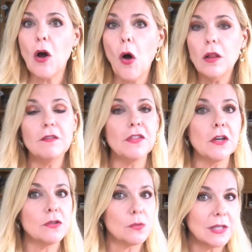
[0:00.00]
all of
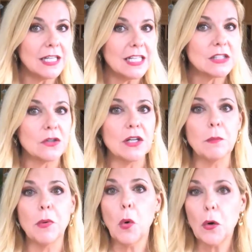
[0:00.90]
those readings are
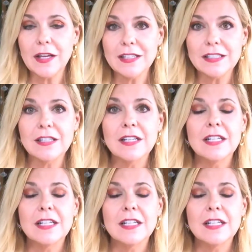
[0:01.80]
important.